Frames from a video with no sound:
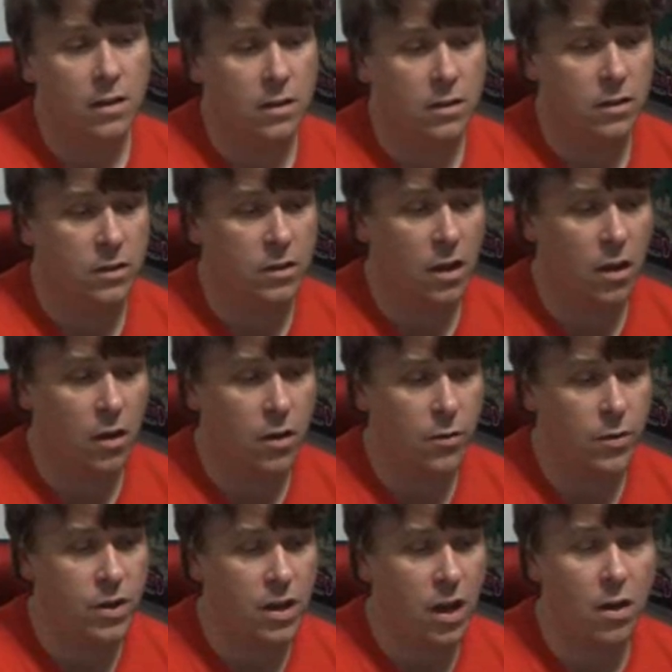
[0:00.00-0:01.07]
So here
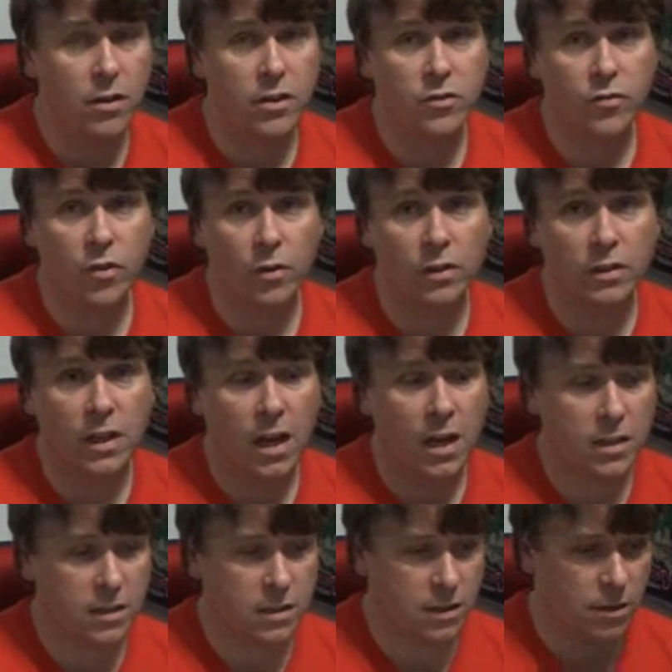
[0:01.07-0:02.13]
we go, let's roll the
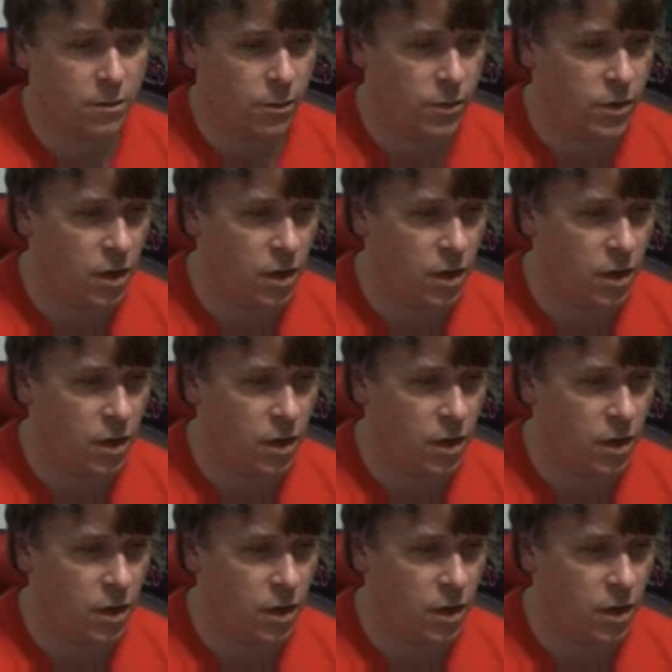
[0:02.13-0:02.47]
dice, see what we